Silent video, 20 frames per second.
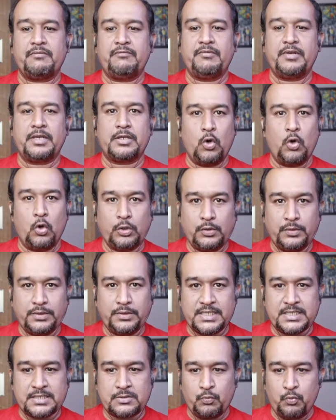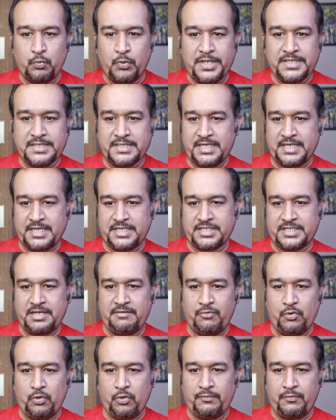We'll go to this
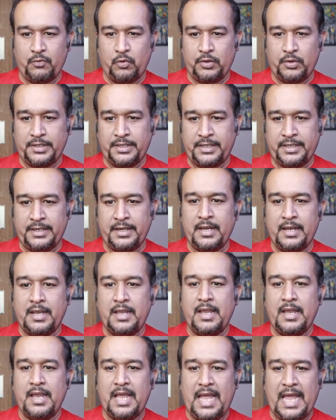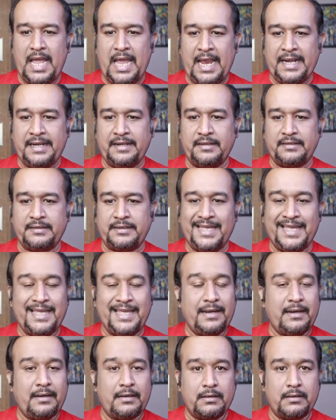Win64 folder, and
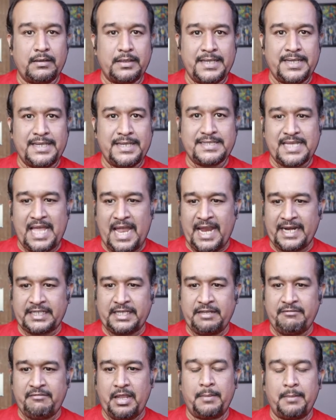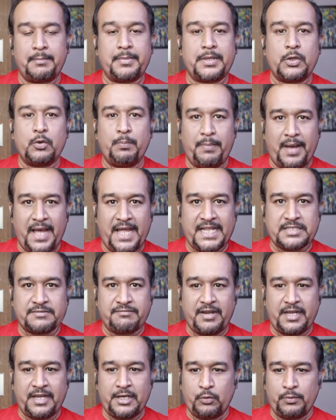there is Active MQ batch
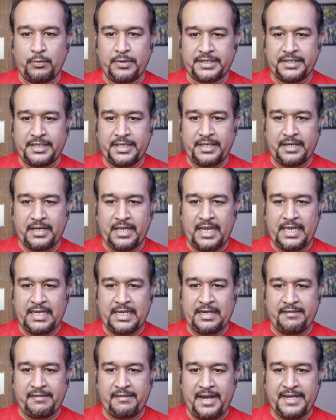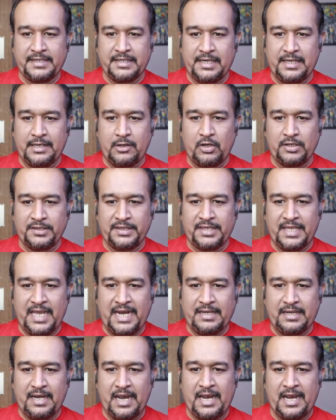file over there. I'll right click on
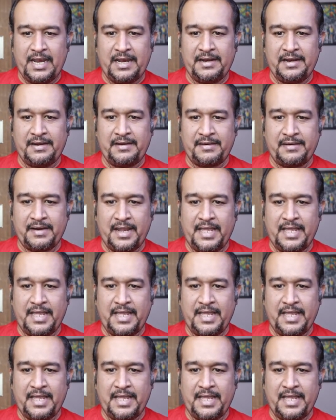that and